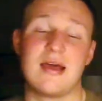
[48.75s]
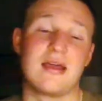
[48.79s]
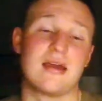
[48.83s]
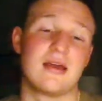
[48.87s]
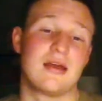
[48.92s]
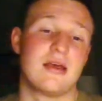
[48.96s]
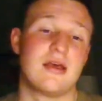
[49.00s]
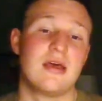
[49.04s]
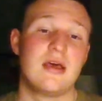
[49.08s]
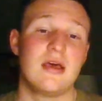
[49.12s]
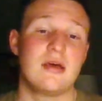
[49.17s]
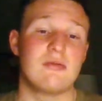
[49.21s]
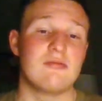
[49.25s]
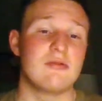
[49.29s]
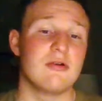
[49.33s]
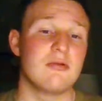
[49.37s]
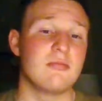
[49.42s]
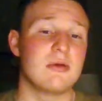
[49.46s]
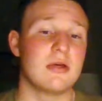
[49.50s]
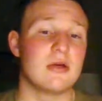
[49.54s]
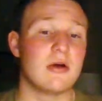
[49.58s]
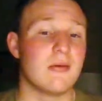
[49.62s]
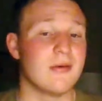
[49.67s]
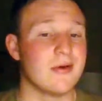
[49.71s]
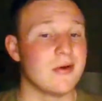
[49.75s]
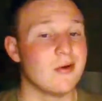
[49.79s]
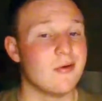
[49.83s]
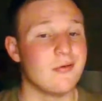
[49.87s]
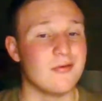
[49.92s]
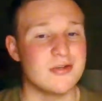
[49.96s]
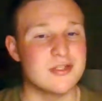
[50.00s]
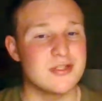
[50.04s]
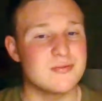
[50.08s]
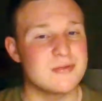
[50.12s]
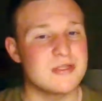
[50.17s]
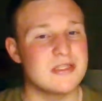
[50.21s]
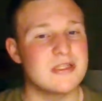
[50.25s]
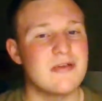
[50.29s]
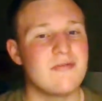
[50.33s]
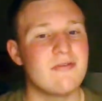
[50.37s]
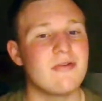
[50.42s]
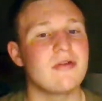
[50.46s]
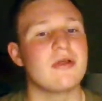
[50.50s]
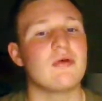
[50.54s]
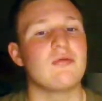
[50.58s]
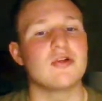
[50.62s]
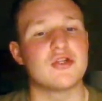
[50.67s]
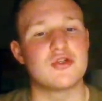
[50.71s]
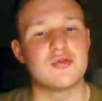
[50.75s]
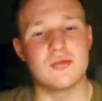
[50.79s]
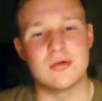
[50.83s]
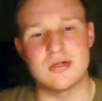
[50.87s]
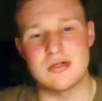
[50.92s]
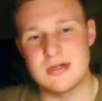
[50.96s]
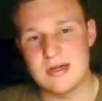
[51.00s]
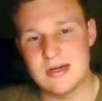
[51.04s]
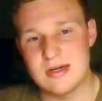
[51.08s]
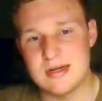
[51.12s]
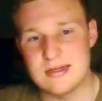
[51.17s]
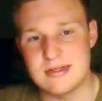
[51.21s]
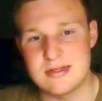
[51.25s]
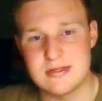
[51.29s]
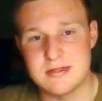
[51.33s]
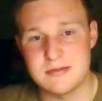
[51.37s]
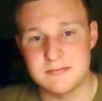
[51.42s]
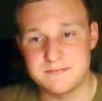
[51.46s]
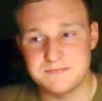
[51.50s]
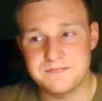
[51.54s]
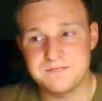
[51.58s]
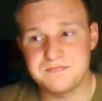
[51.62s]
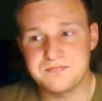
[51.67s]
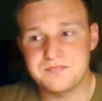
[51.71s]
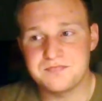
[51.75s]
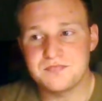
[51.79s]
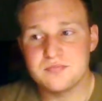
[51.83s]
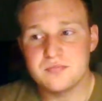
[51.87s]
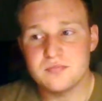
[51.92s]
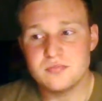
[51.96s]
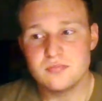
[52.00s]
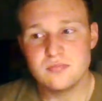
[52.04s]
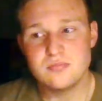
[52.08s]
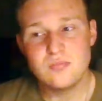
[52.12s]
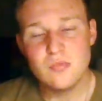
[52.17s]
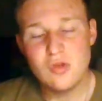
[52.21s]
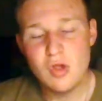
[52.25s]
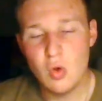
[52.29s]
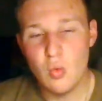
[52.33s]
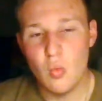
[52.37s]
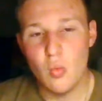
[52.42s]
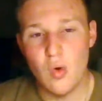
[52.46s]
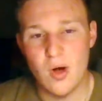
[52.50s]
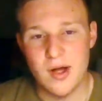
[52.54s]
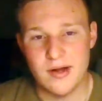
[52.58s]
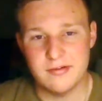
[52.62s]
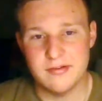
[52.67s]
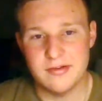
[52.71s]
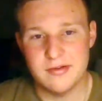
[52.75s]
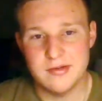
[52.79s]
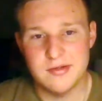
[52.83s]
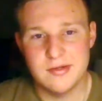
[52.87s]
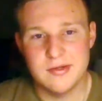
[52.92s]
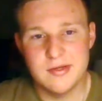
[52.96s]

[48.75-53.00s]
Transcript: And we'll be going over specifically which one does what.